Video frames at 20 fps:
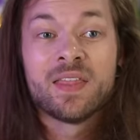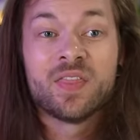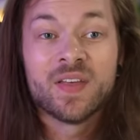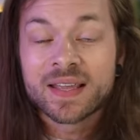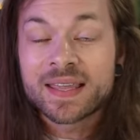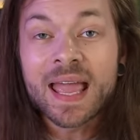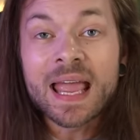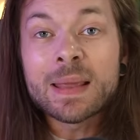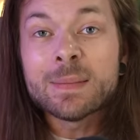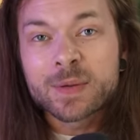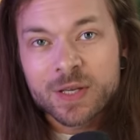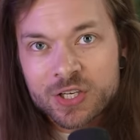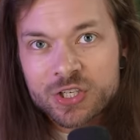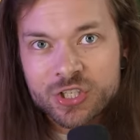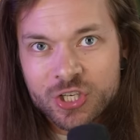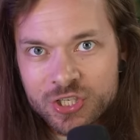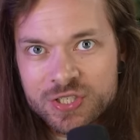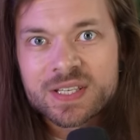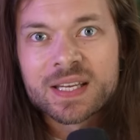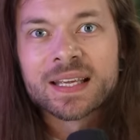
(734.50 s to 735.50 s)
the game can
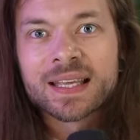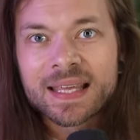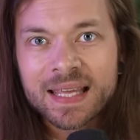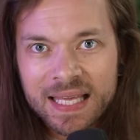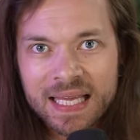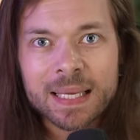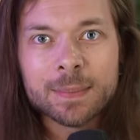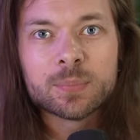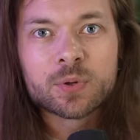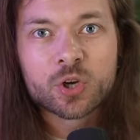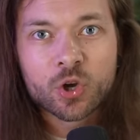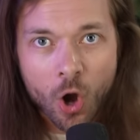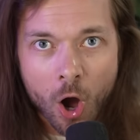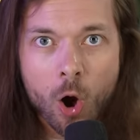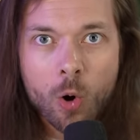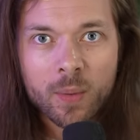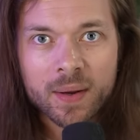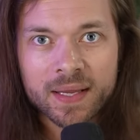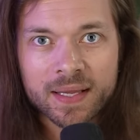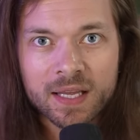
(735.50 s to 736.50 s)
just keep
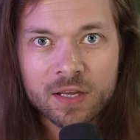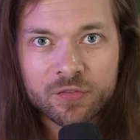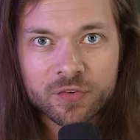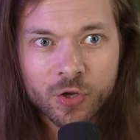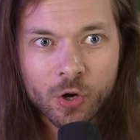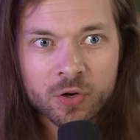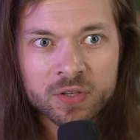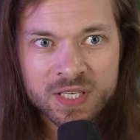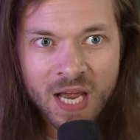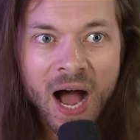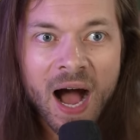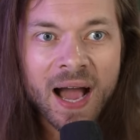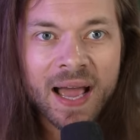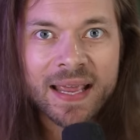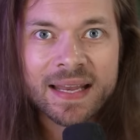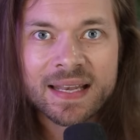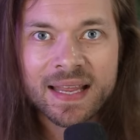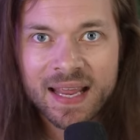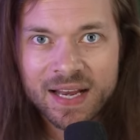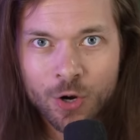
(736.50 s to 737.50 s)
going if you're
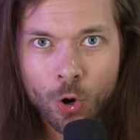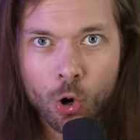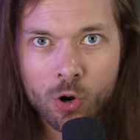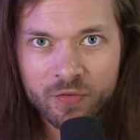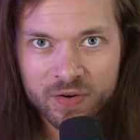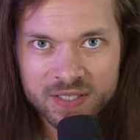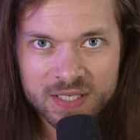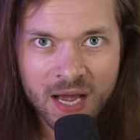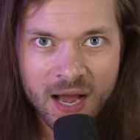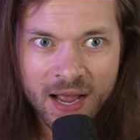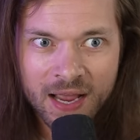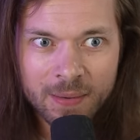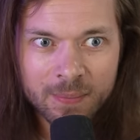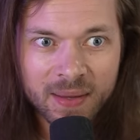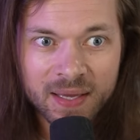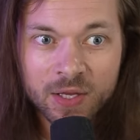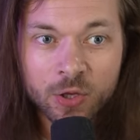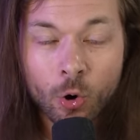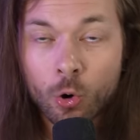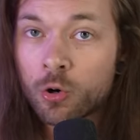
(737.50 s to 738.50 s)
tied in overtime.
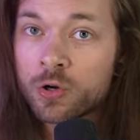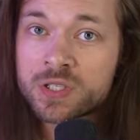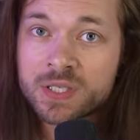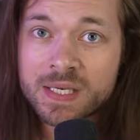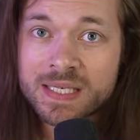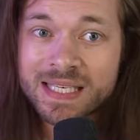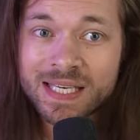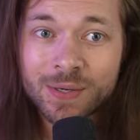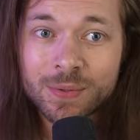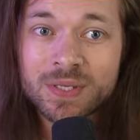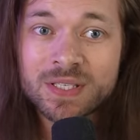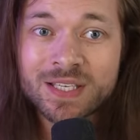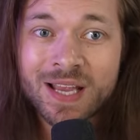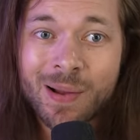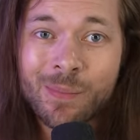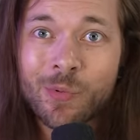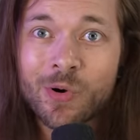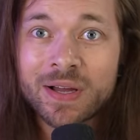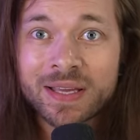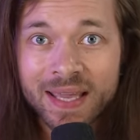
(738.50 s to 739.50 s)
It goes until
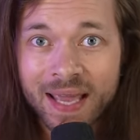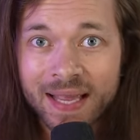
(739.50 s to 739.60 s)
someone